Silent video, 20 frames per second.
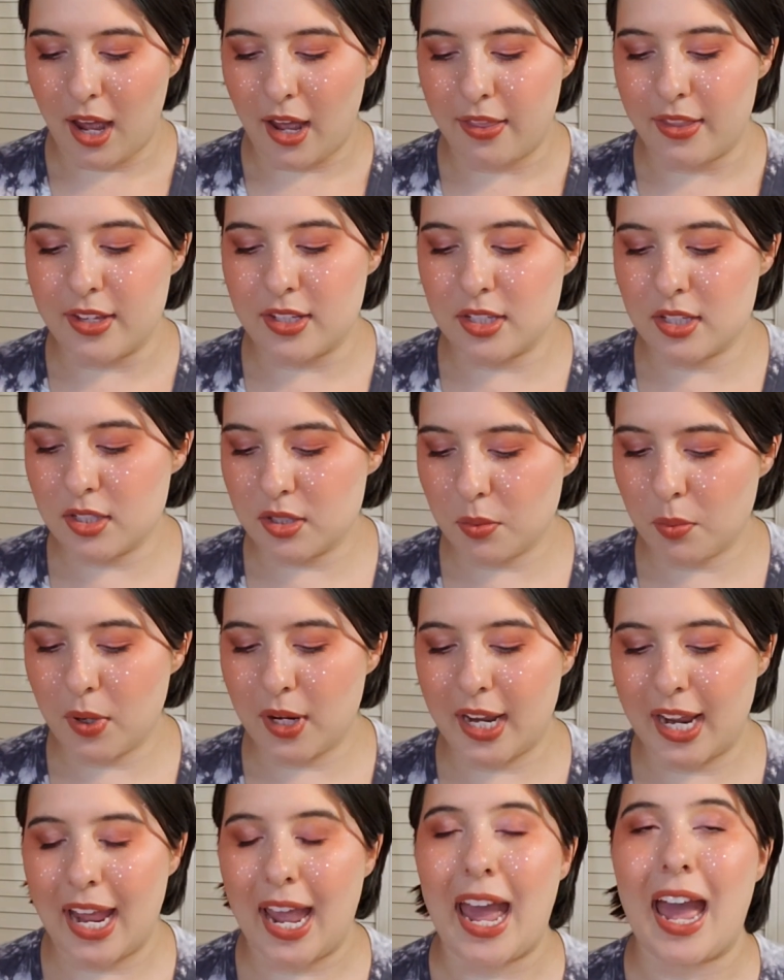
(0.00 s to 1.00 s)
This is the one
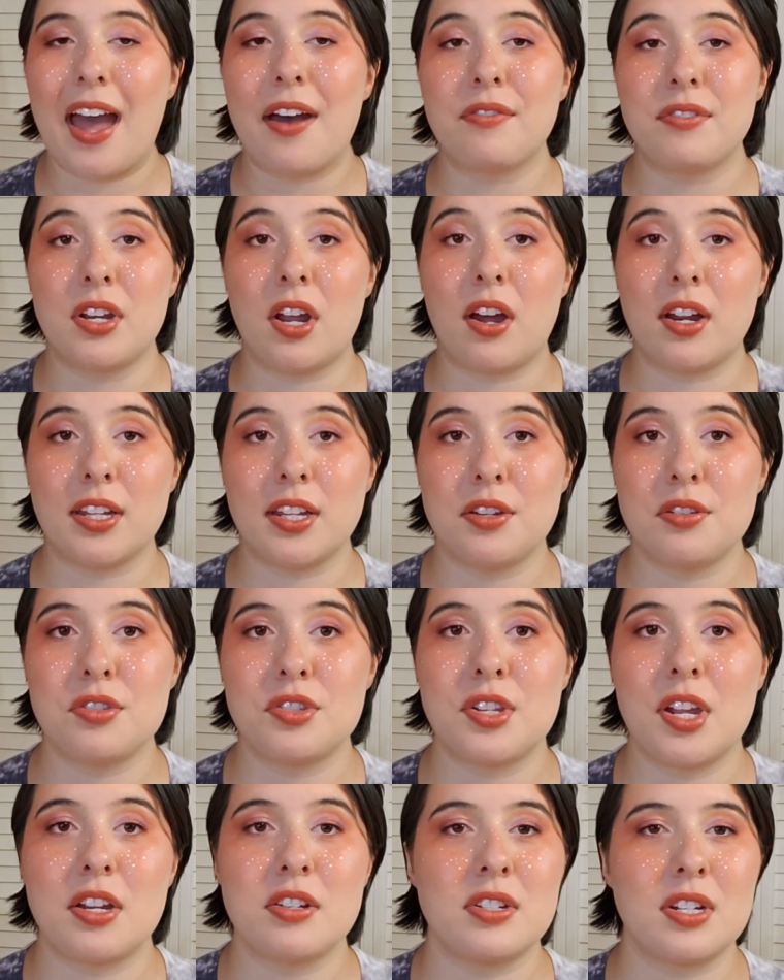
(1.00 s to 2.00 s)
I have not
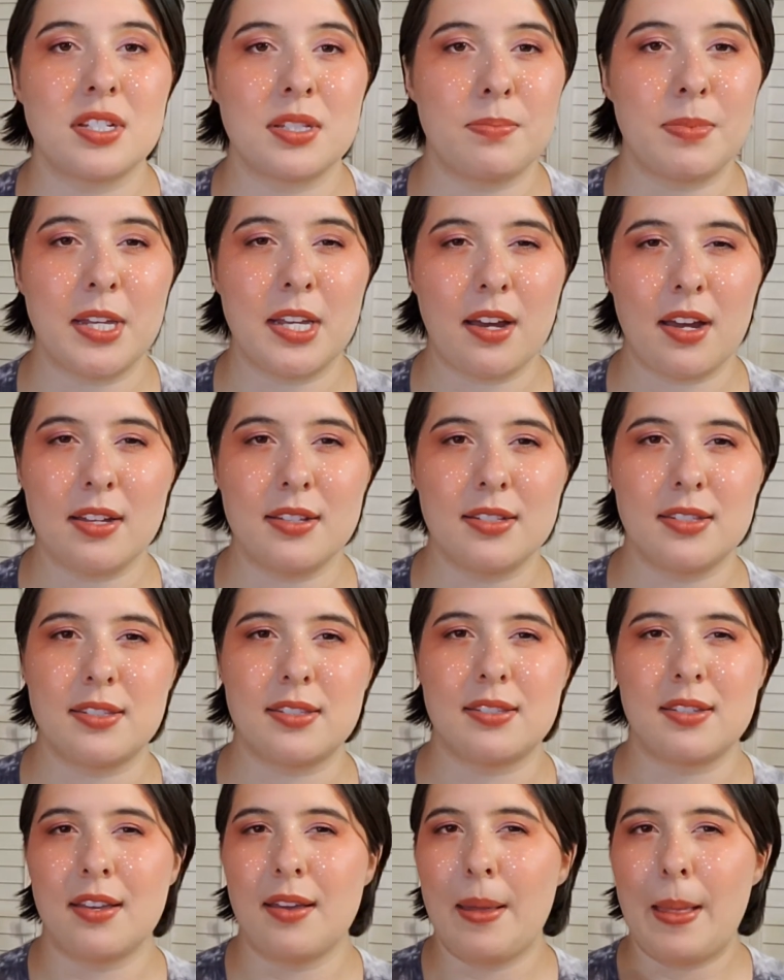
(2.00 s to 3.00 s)
used yet just because